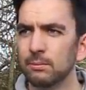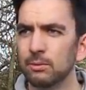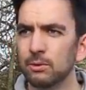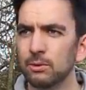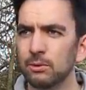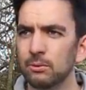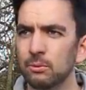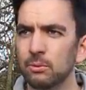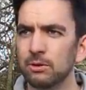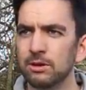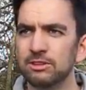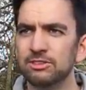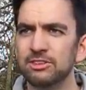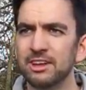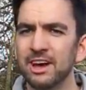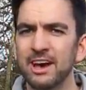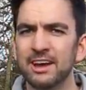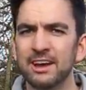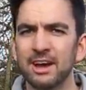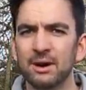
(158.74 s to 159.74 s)
But when you're
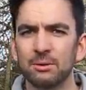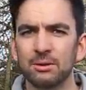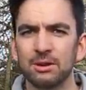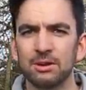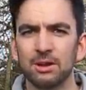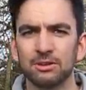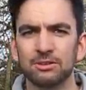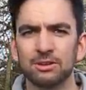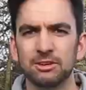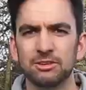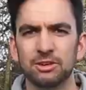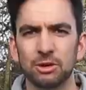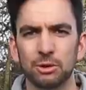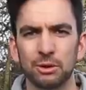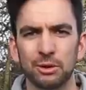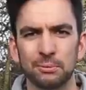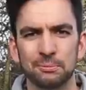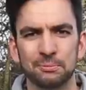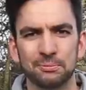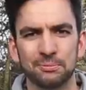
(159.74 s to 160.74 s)
starting out, you're not too
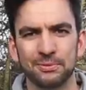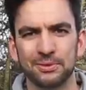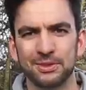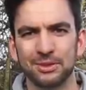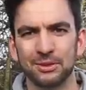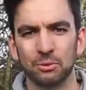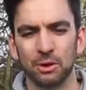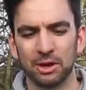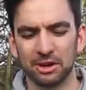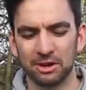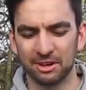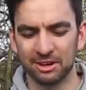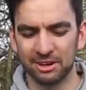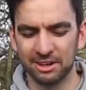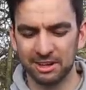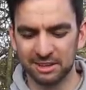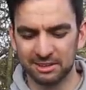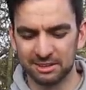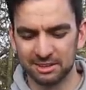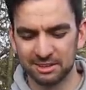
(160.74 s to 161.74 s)
sure what you're going
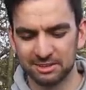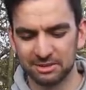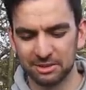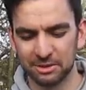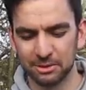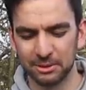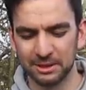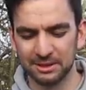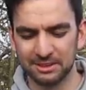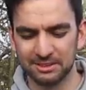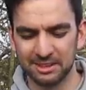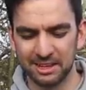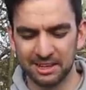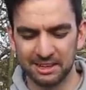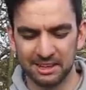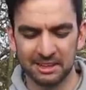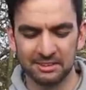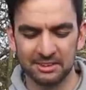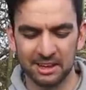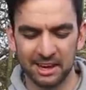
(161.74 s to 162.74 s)
to need, so it,
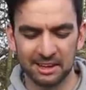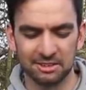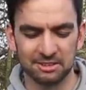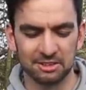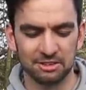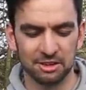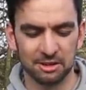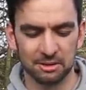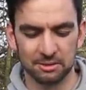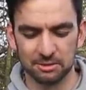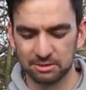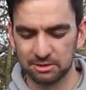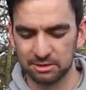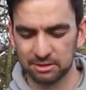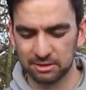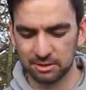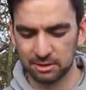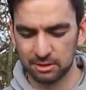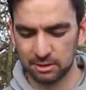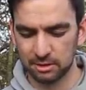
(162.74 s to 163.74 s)
it is hard to choose.
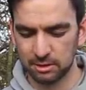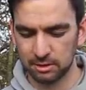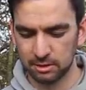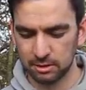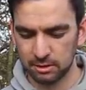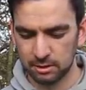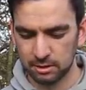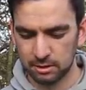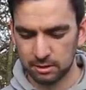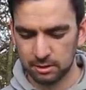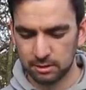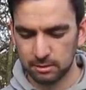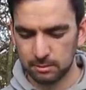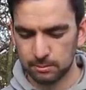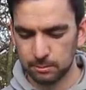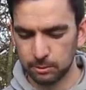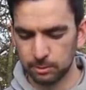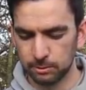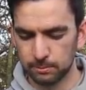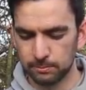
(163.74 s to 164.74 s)

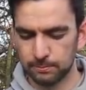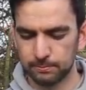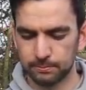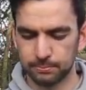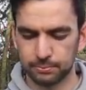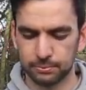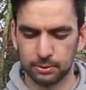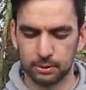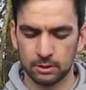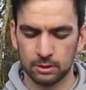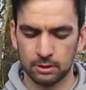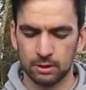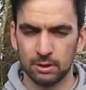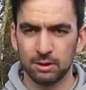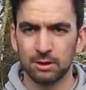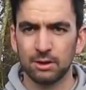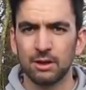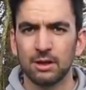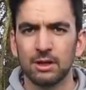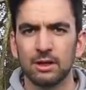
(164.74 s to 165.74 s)
But
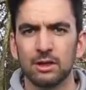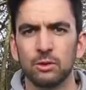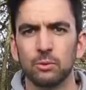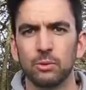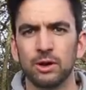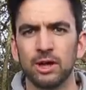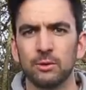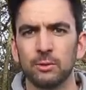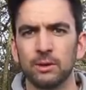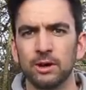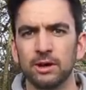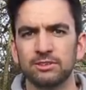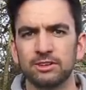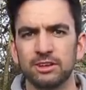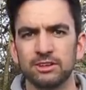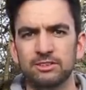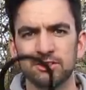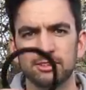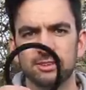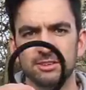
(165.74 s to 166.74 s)
the way it works
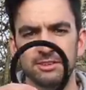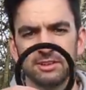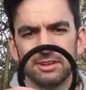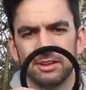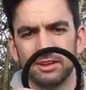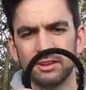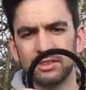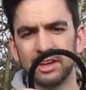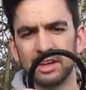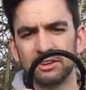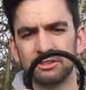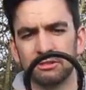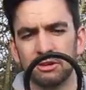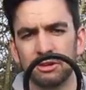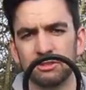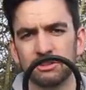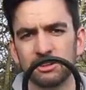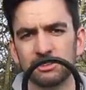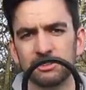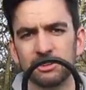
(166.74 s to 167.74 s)
is, that
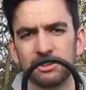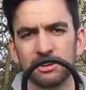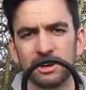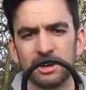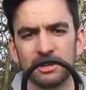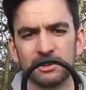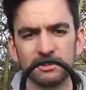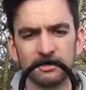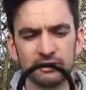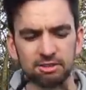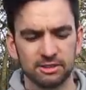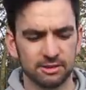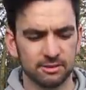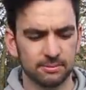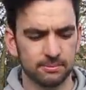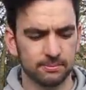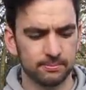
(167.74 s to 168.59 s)
screws onto the lens,